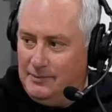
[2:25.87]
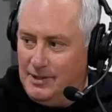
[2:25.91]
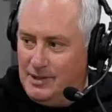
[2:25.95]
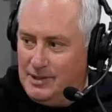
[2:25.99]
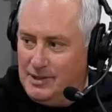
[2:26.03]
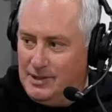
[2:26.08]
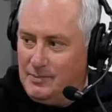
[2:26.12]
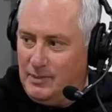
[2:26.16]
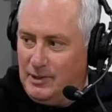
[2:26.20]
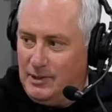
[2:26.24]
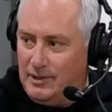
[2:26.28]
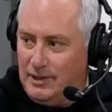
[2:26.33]

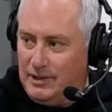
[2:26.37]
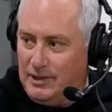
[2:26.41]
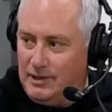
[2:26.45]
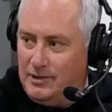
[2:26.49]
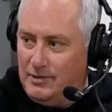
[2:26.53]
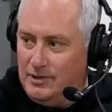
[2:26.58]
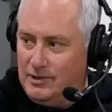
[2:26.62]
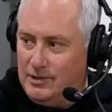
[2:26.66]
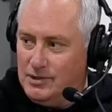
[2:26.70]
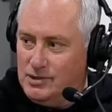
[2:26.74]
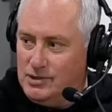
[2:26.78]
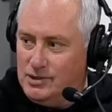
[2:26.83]
It's a bit like you
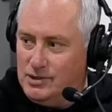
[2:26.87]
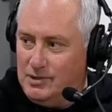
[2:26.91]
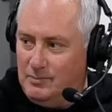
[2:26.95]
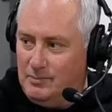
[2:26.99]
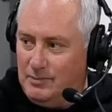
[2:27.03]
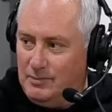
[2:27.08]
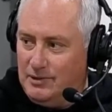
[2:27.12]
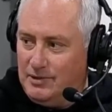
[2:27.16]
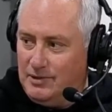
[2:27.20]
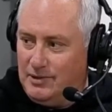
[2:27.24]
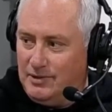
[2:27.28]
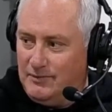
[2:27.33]
at the gym,
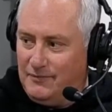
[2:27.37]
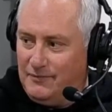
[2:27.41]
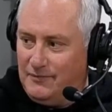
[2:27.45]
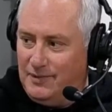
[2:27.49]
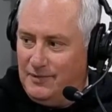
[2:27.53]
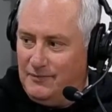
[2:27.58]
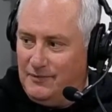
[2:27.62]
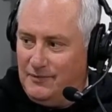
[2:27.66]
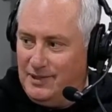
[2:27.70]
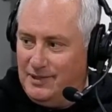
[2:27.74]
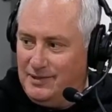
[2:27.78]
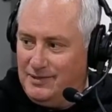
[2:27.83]
Luke.
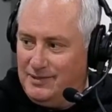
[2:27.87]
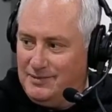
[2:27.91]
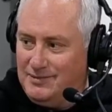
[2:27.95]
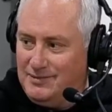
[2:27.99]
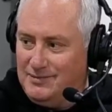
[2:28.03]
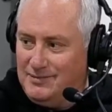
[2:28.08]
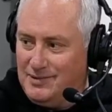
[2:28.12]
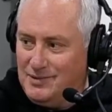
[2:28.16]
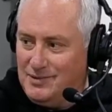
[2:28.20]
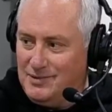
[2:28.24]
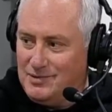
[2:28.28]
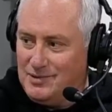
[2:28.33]
If you
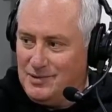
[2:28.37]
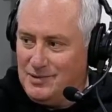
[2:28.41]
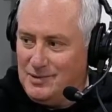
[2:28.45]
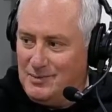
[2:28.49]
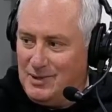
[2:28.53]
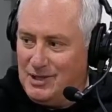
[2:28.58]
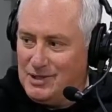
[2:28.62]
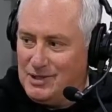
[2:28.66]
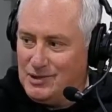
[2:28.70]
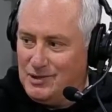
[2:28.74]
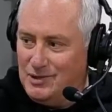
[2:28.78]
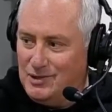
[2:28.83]
do too
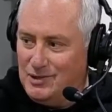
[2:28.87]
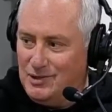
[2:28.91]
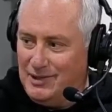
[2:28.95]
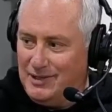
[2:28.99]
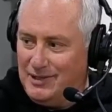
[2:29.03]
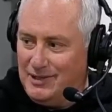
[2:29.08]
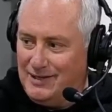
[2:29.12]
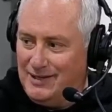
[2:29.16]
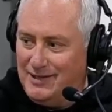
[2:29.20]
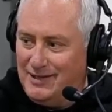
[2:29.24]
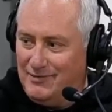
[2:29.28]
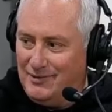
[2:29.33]
much early,
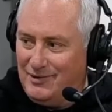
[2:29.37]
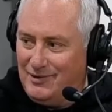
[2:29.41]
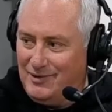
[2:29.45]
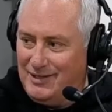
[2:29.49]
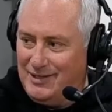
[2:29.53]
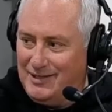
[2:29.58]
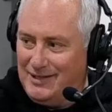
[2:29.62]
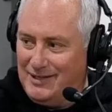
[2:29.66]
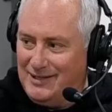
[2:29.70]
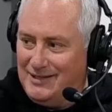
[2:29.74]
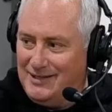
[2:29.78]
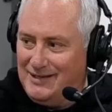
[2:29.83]
you haven't got
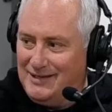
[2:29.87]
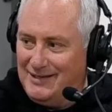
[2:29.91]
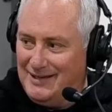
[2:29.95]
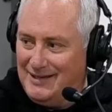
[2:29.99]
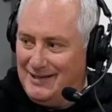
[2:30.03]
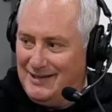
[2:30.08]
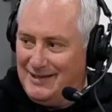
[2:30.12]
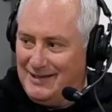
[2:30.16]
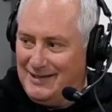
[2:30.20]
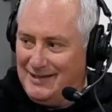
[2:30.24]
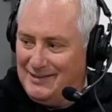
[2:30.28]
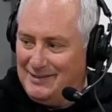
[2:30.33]
any
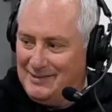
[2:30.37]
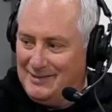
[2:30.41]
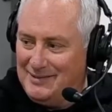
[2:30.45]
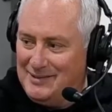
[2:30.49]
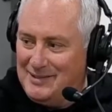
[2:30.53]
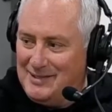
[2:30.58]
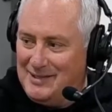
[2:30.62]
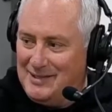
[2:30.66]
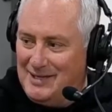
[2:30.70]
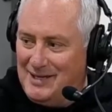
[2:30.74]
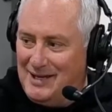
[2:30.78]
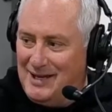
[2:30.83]

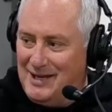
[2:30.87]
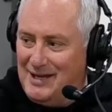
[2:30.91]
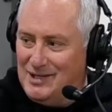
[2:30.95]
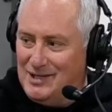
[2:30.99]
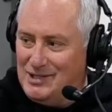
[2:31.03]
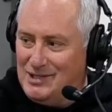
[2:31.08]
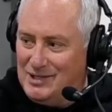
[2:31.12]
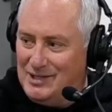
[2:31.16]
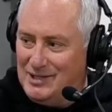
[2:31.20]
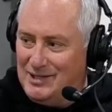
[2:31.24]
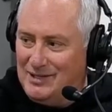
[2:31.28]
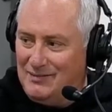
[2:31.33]

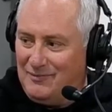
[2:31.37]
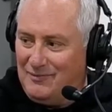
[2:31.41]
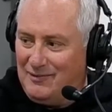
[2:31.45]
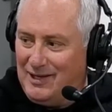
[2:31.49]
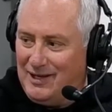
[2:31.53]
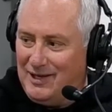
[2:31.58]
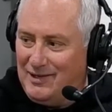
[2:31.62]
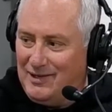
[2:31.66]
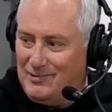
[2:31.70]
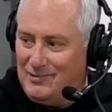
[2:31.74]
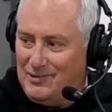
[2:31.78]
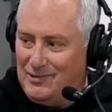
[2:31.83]
energy left
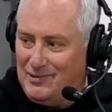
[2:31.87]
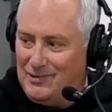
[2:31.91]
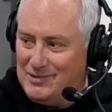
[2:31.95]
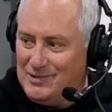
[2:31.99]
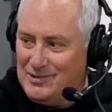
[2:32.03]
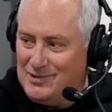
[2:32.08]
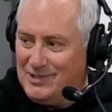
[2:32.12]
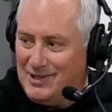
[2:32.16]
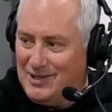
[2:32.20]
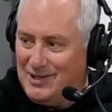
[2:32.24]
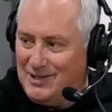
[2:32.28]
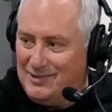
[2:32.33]
later on.
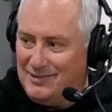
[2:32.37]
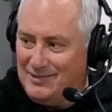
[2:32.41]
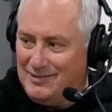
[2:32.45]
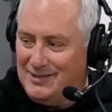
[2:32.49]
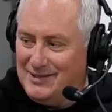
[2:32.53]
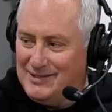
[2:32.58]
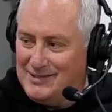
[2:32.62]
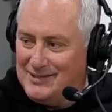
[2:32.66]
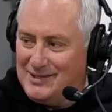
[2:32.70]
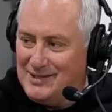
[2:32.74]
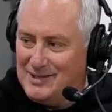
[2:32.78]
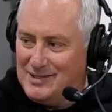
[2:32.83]
So
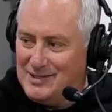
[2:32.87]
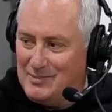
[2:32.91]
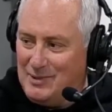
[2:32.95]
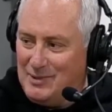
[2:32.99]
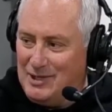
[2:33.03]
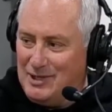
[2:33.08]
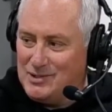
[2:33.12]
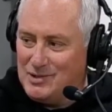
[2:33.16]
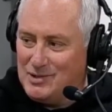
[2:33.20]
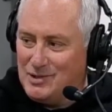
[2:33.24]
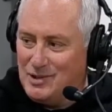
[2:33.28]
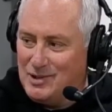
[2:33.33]
it's
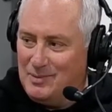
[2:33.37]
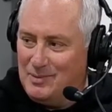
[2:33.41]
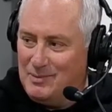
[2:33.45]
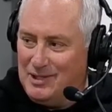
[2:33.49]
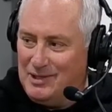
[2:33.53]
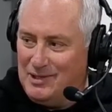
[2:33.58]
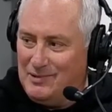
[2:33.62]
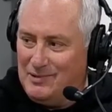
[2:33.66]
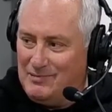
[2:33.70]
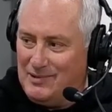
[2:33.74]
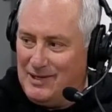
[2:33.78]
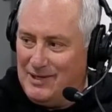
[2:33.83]
about timing
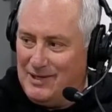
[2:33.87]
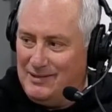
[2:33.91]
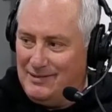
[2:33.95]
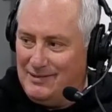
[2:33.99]
your run.